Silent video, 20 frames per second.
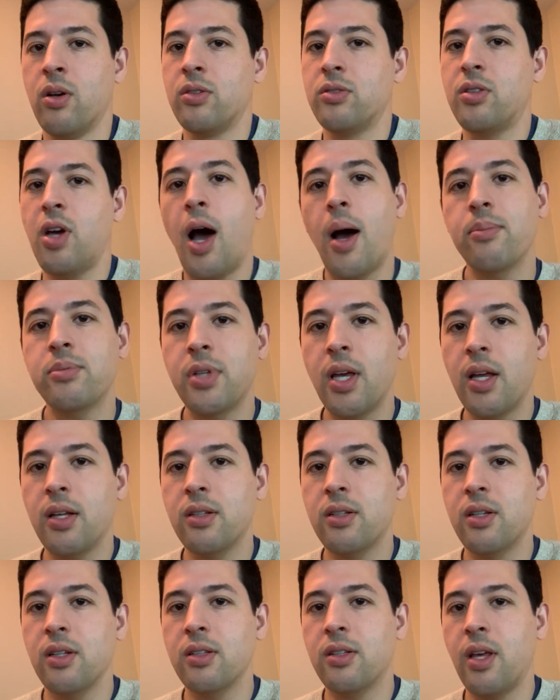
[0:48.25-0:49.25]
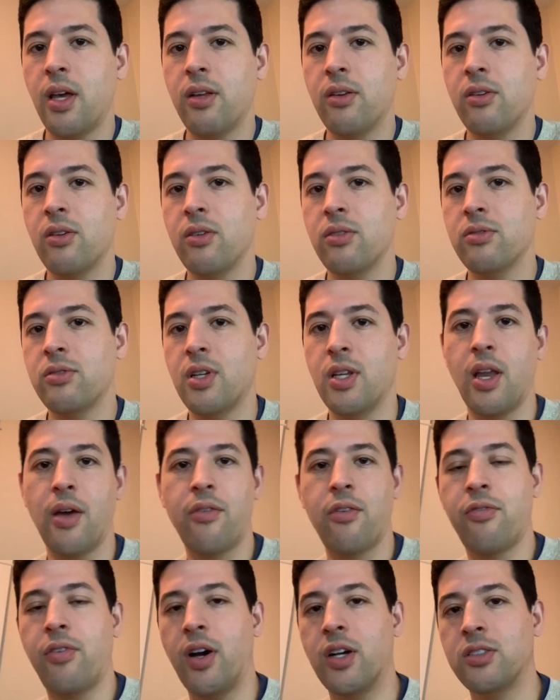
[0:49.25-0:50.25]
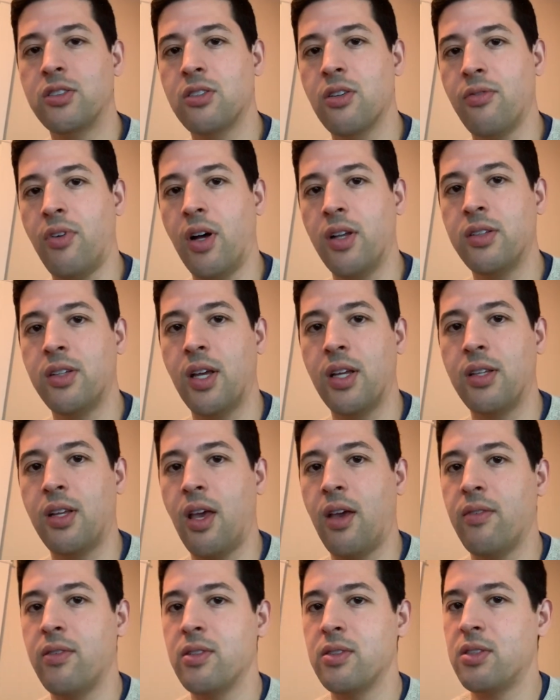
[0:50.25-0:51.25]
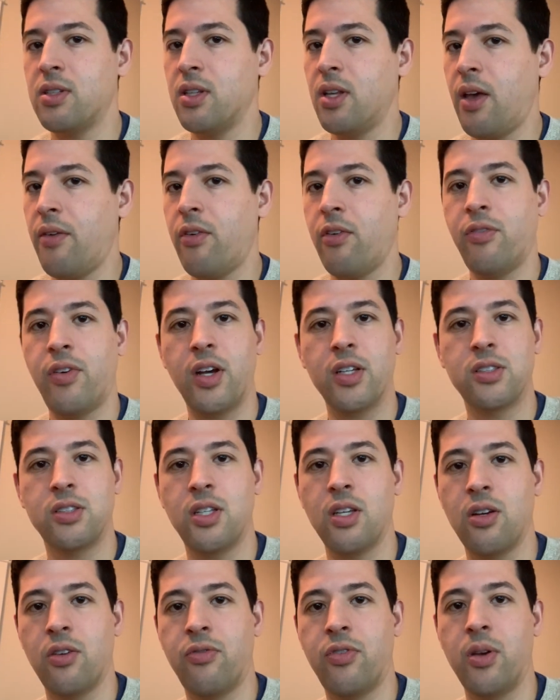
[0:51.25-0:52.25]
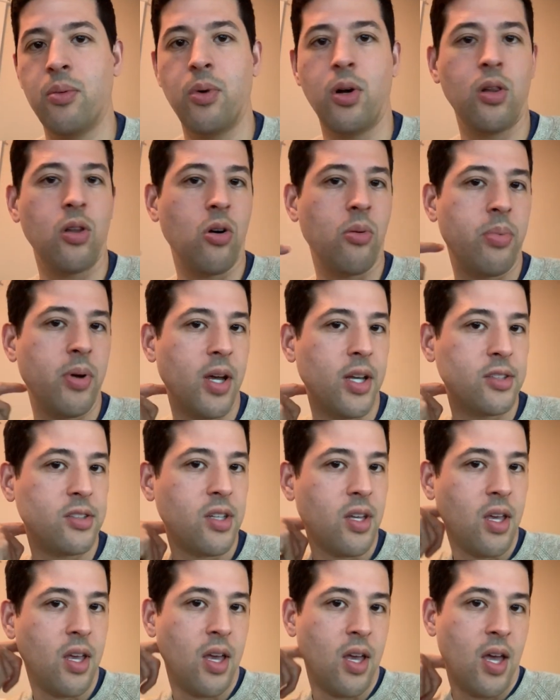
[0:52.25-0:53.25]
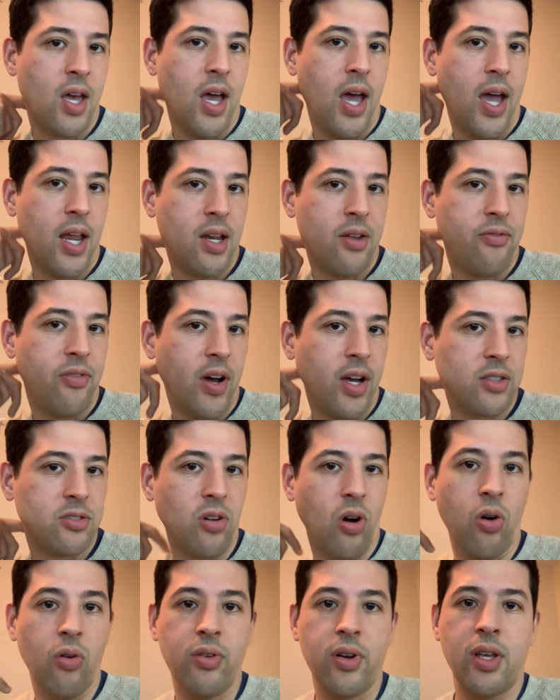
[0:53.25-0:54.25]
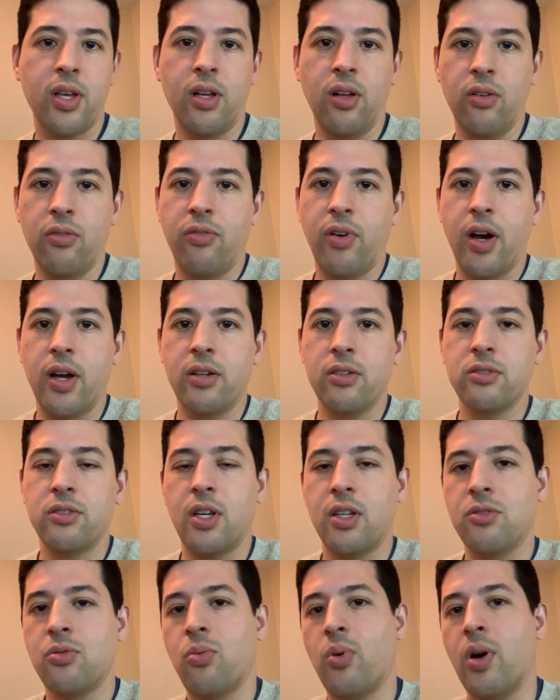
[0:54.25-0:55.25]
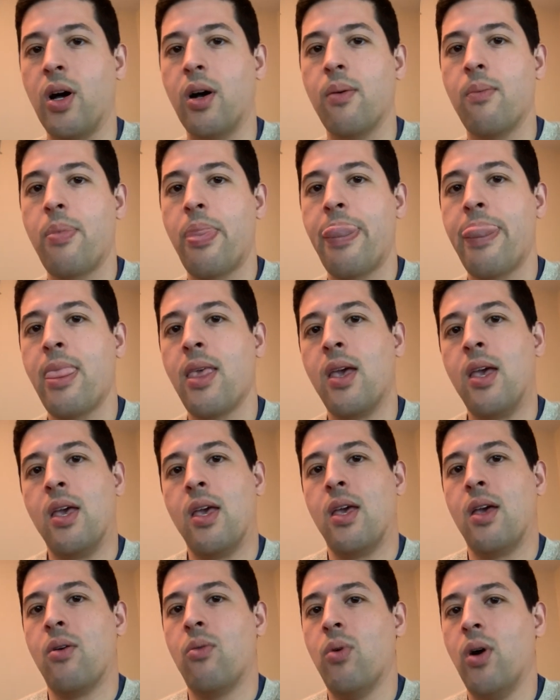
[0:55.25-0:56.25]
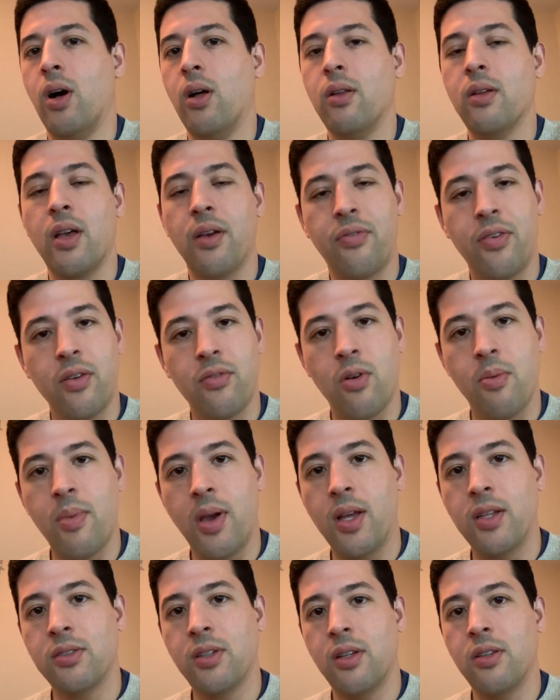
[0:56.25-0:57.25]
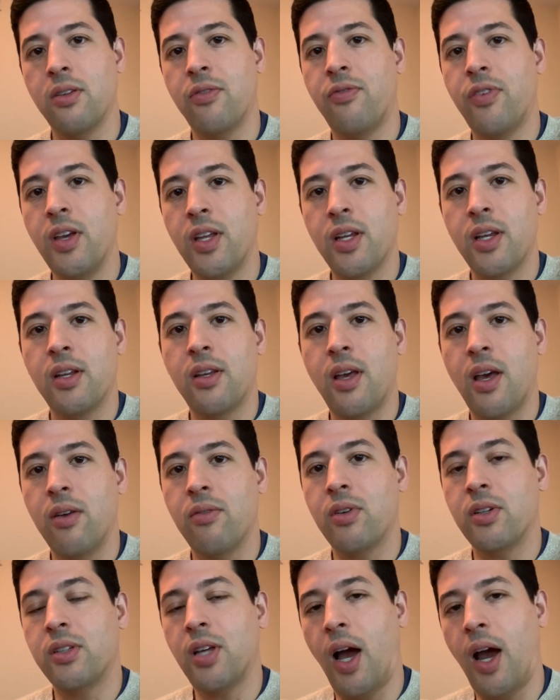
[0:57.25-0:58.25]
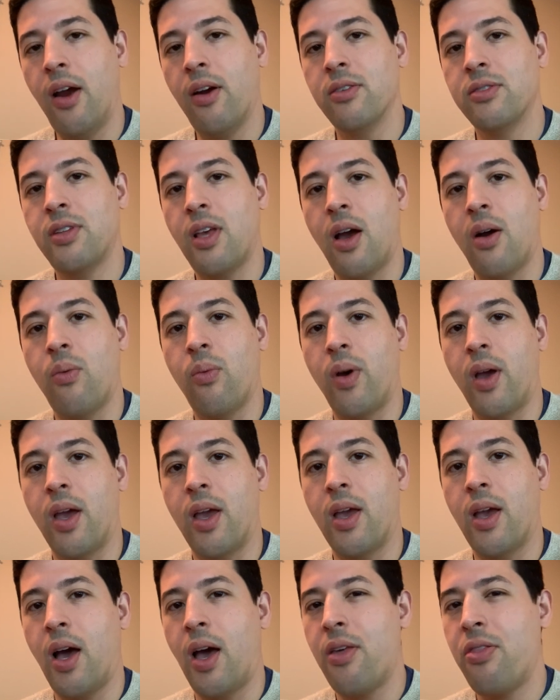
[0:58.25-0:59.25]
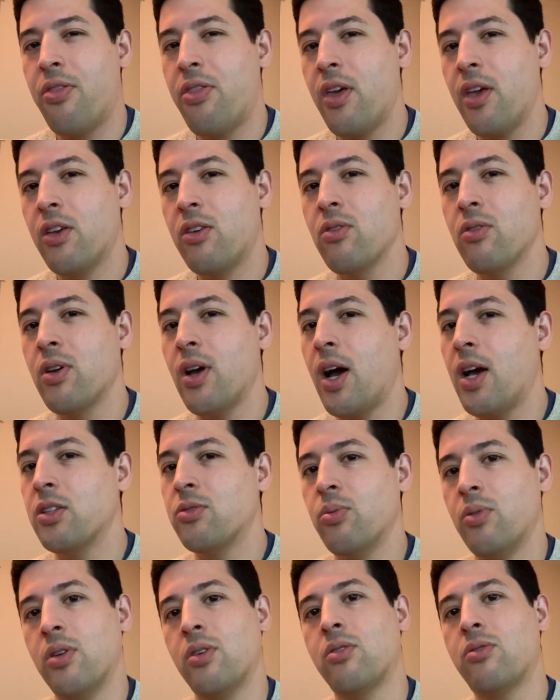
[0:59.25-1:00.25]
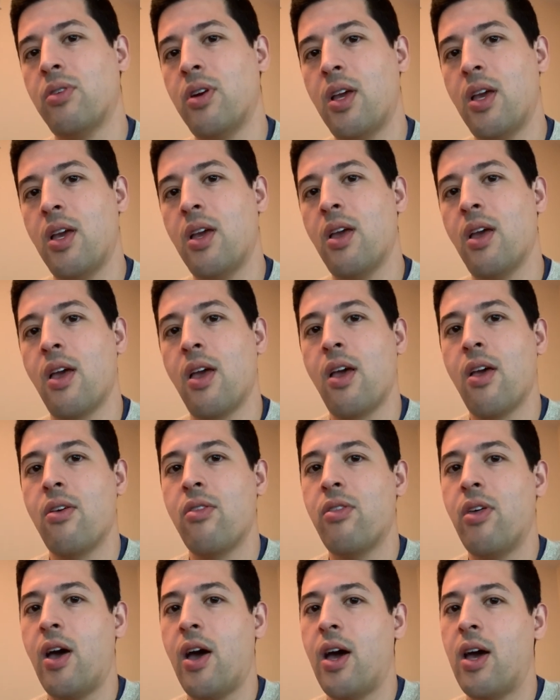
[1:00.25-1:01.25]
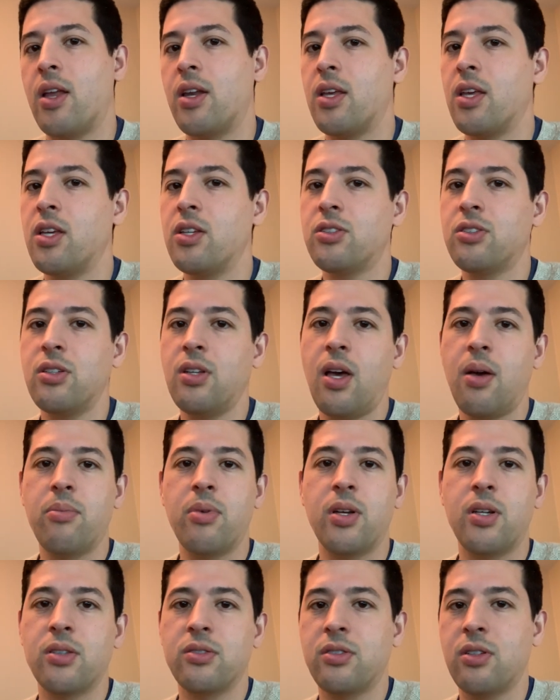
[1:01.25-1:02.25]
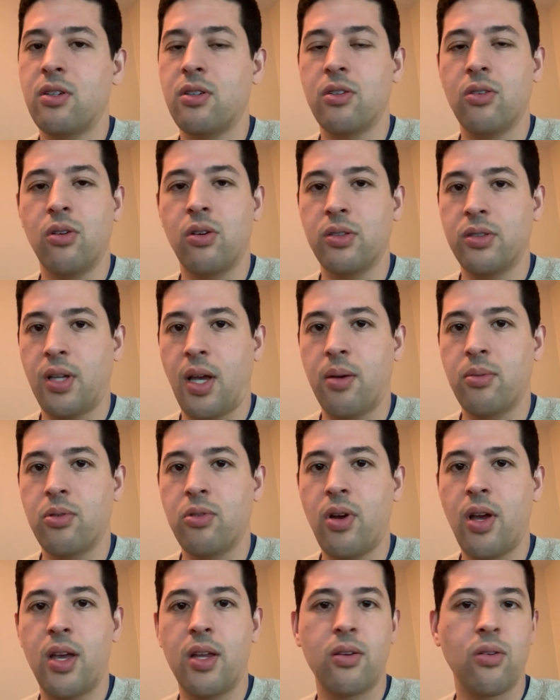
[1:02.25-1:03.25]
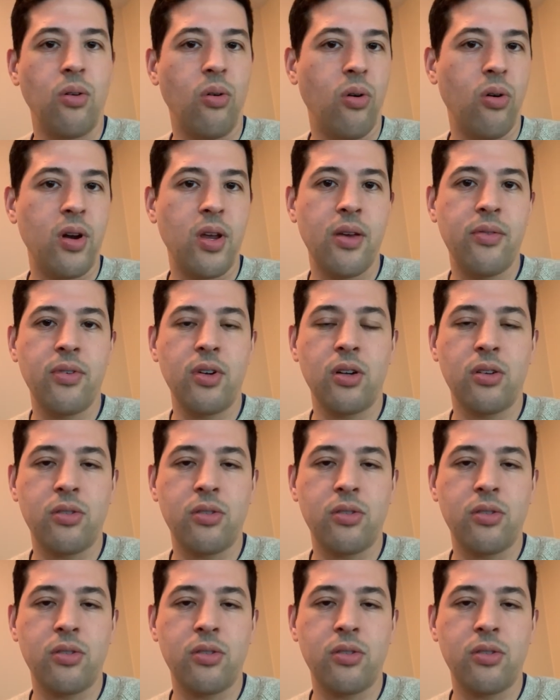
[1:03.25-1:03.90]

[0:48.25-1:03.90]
top 10 contenders. He never fights Gervonta Davis. He never fights Teofimo Lopez. And he fights over-the-hill fighters as well. Well, if he remains undefeated and retires that way, I think you guys would agree that he should not be considered an all-time great or even a